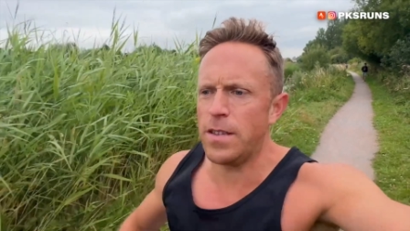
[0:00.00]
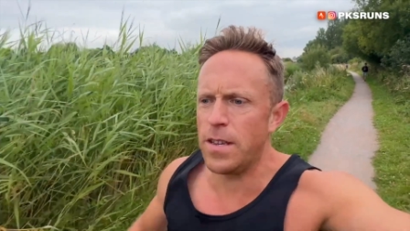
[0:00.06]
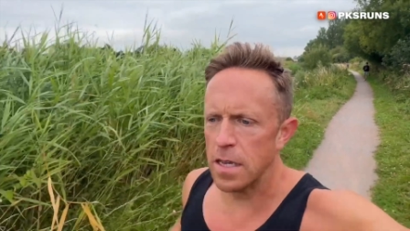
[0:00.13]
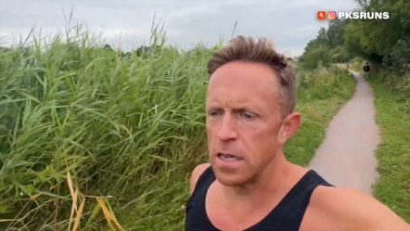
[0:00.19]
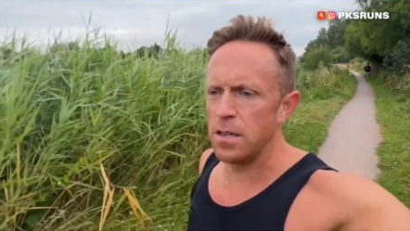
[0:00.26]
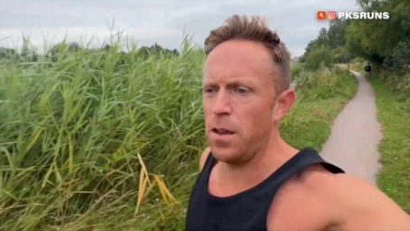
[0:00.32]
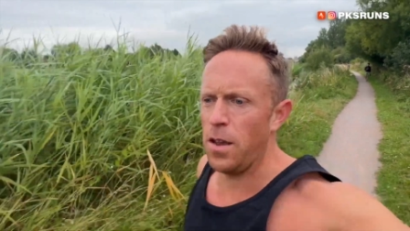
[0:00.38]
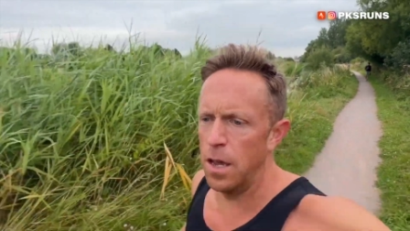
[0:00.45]

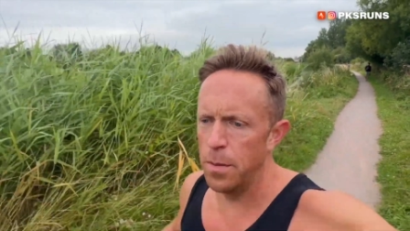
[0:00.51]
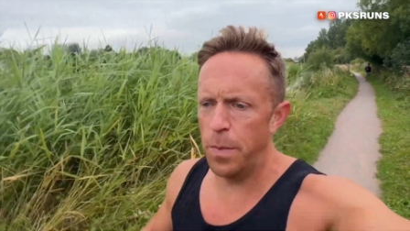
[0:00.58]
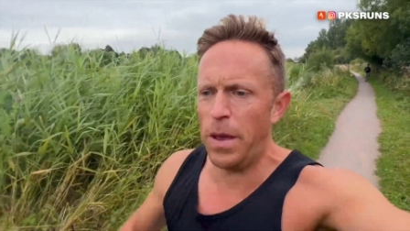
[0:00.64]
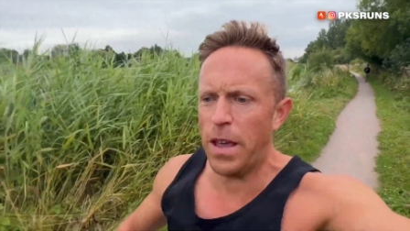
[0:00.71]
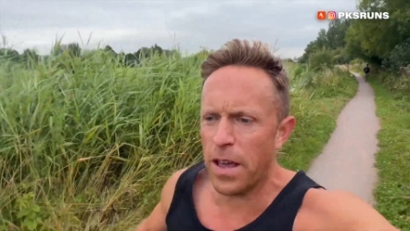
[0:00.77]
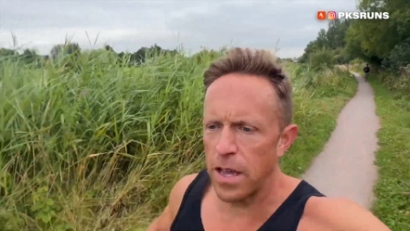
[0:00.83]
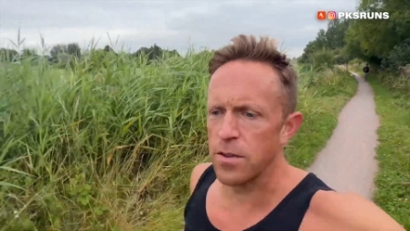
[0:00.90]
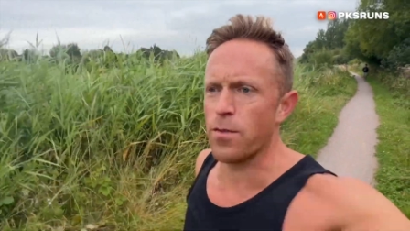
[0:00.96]
is
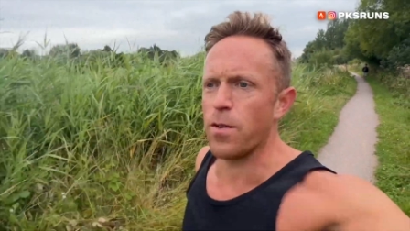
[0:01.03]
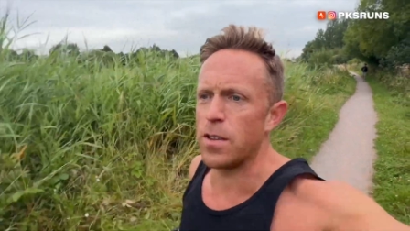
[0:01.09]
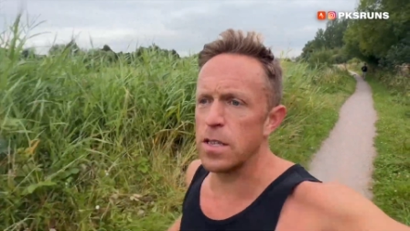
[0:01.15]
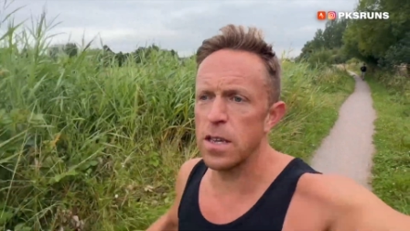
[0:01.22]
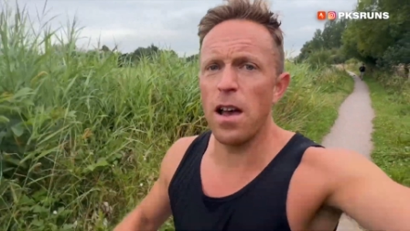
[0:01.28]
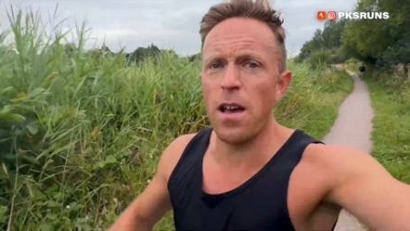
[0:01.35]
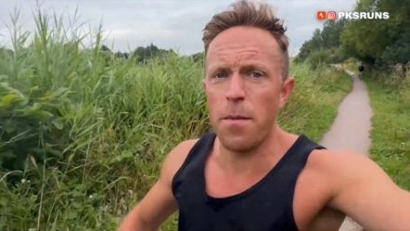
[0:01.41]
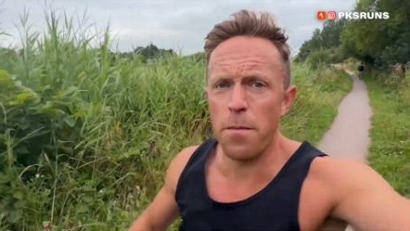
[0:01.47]
PKS Runs.
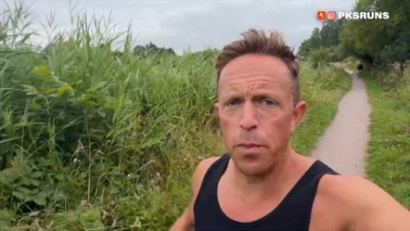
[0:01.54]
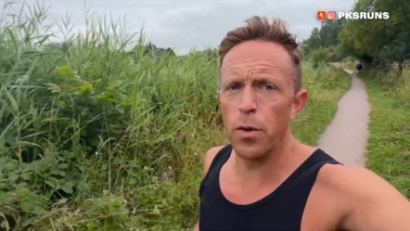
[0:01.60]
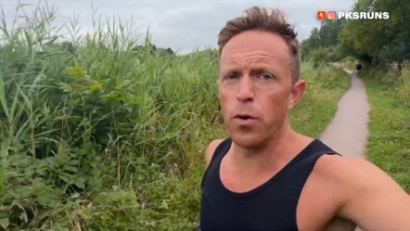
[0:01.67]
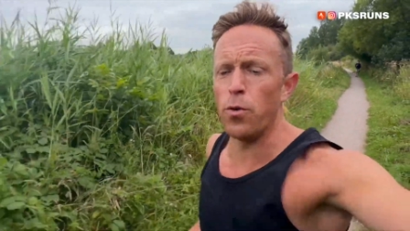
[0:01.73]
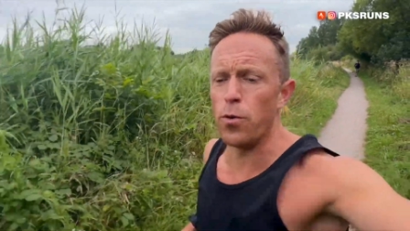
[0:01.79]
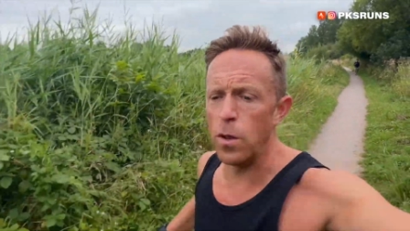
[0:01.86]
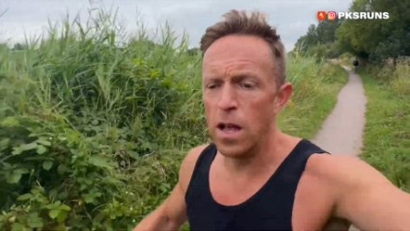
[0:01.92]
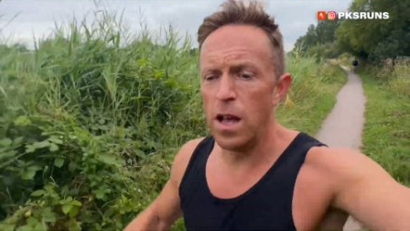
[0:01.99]
I am
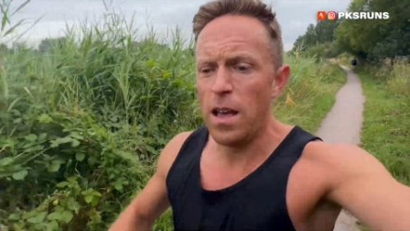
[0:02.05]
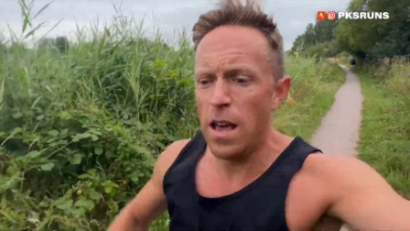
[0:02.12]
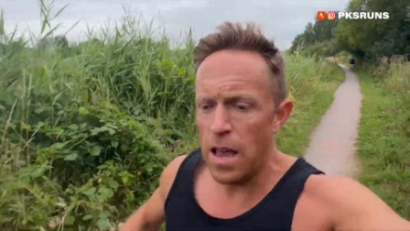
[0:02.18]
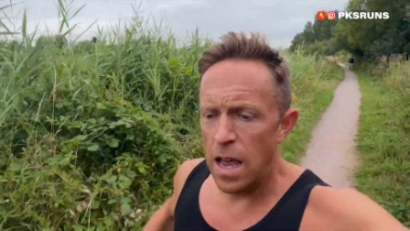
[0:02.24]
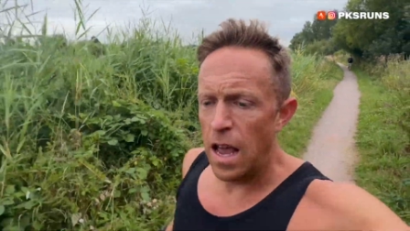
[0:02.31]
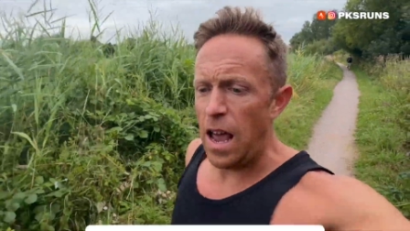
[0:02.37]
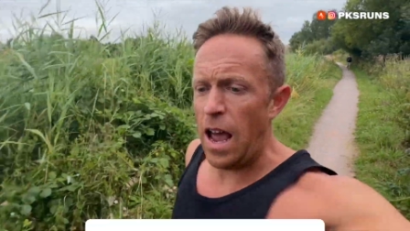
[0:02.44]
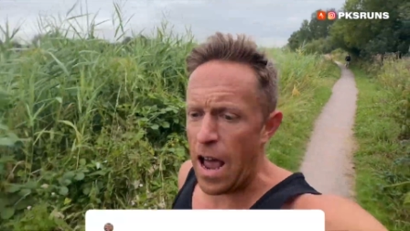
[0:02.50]
Paul,
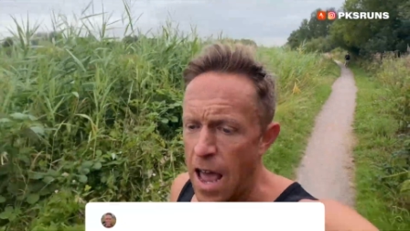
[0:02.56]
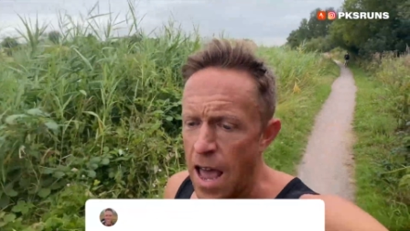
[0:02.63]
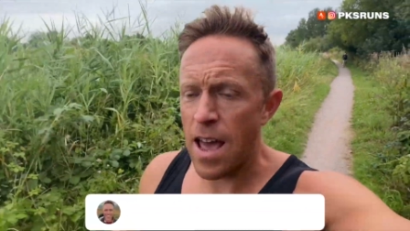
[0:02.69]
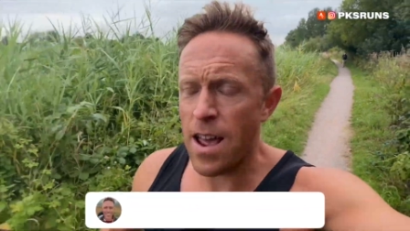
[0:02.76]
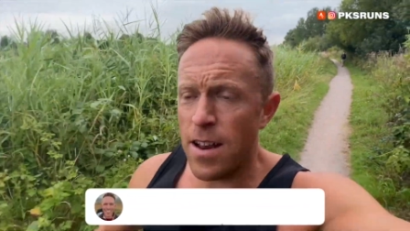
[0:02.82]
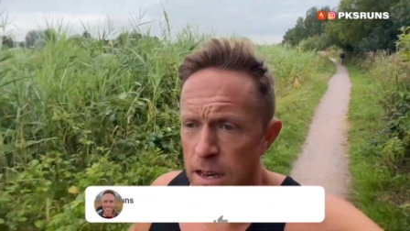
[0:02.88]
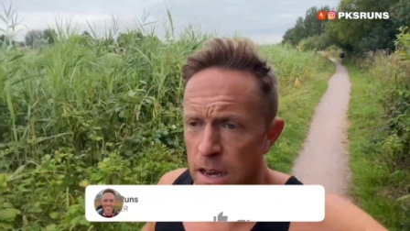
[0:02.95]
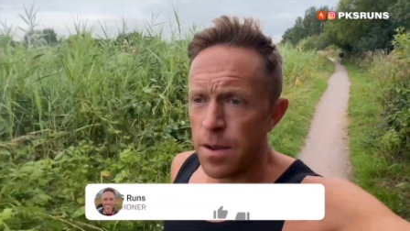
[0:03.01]

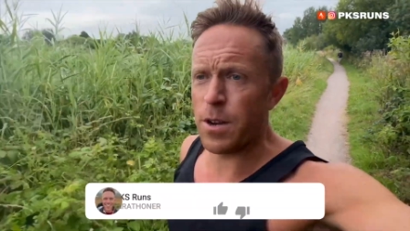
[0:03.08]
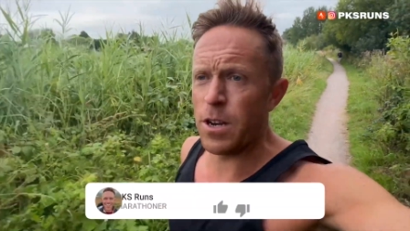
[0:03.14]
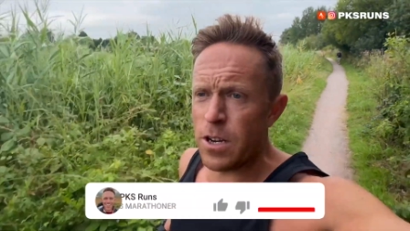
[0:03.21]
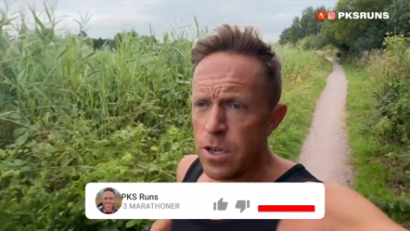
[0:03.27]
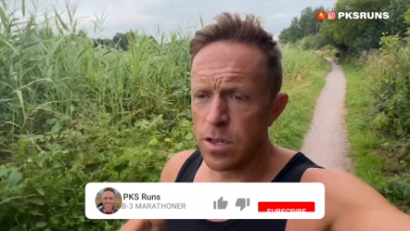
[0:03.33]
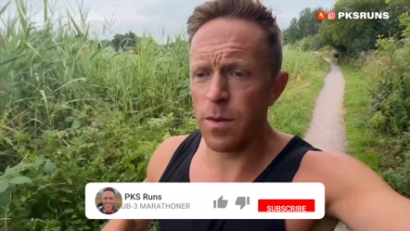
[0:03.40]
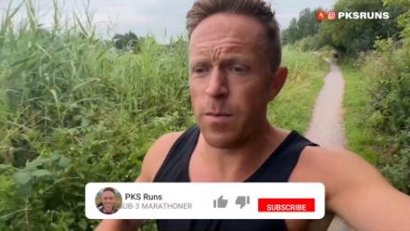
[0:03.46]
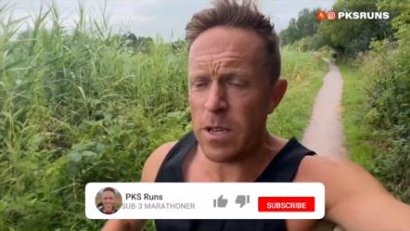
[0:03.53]
and I'm going to do
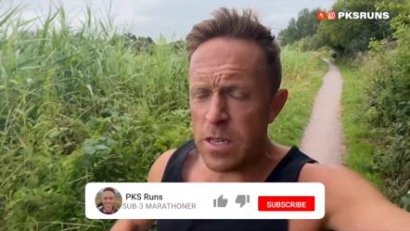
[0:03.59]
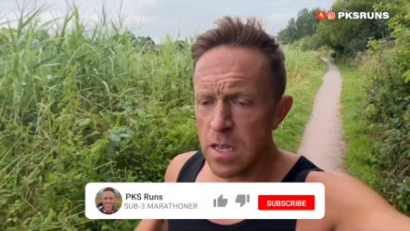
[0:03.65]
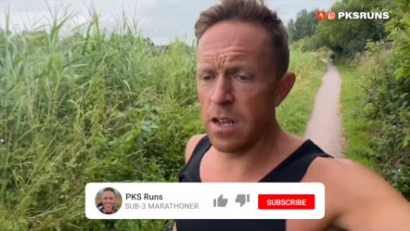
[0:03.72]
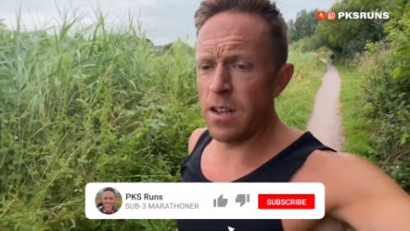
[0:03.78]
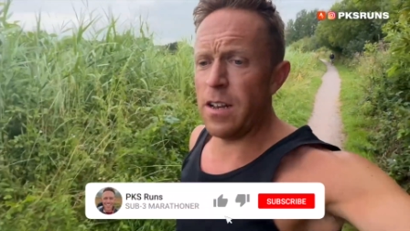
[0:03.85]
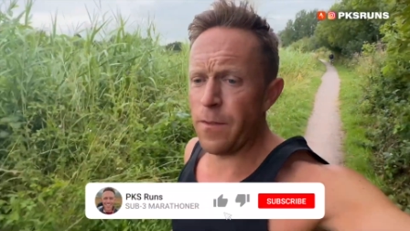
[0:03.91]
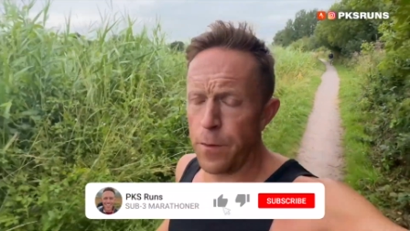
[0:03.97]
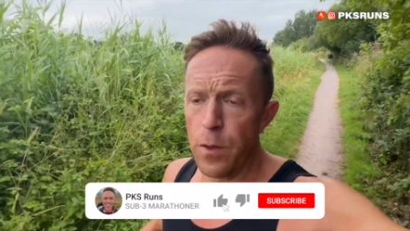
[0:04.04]
something
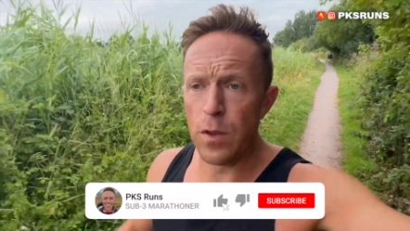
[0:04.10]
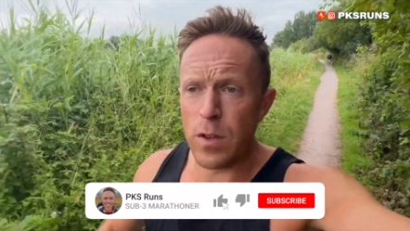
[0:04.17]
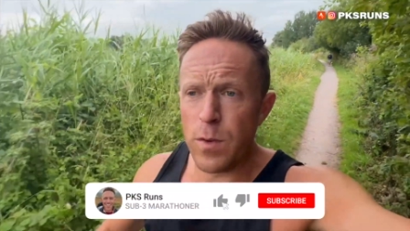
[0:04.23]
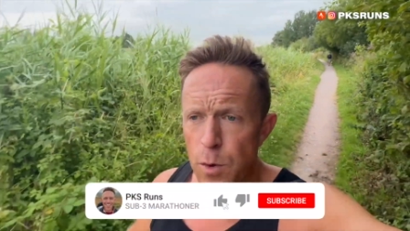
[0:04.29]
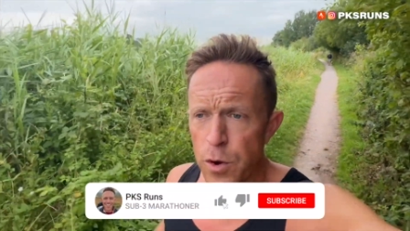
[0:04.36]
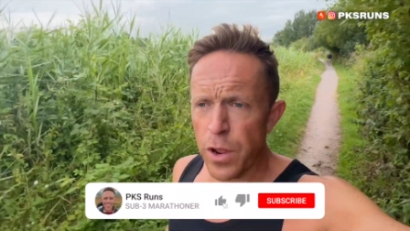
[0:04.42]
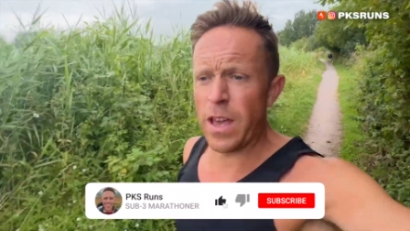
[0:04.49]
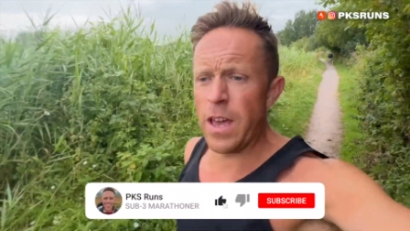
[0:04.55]
slightly different this
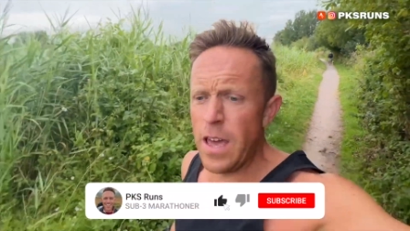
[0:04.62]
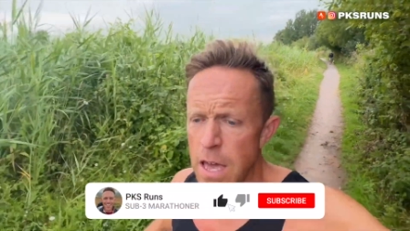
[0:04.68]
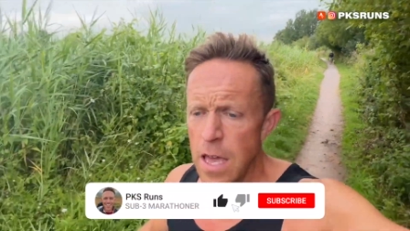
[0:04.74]
morning.